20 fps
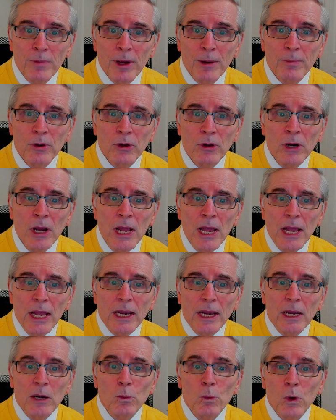member
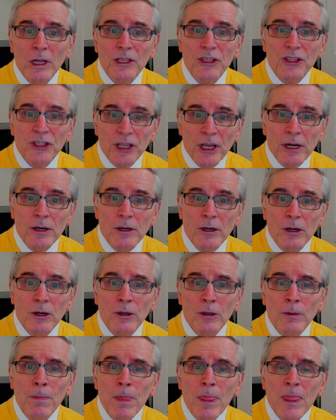and one
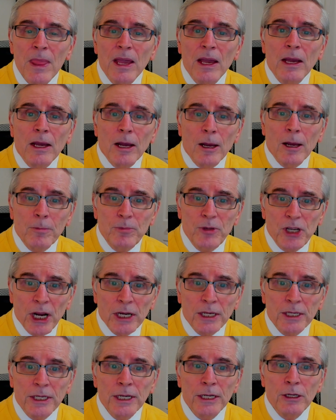senator
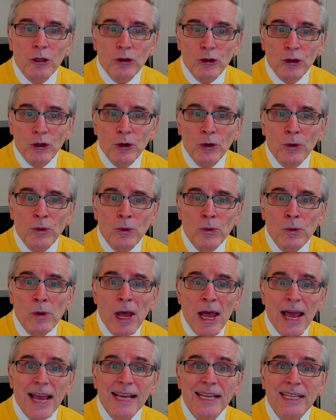objected to
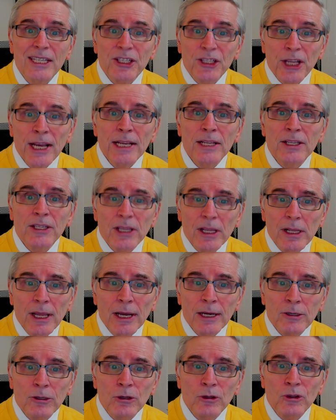a state's
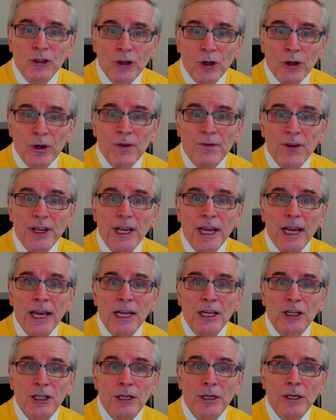elector's
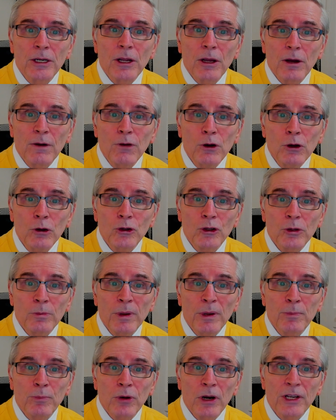certification of who should
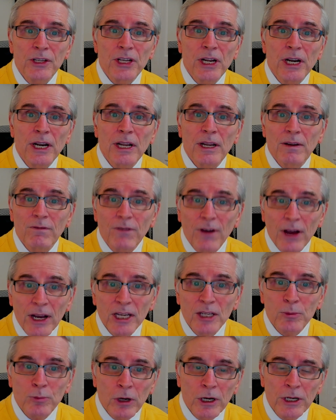be president and
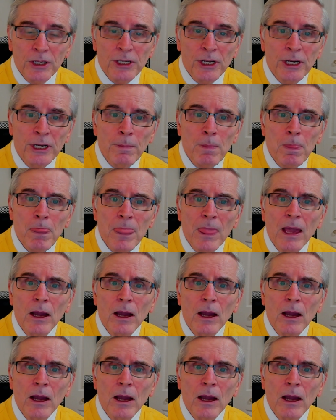vice president,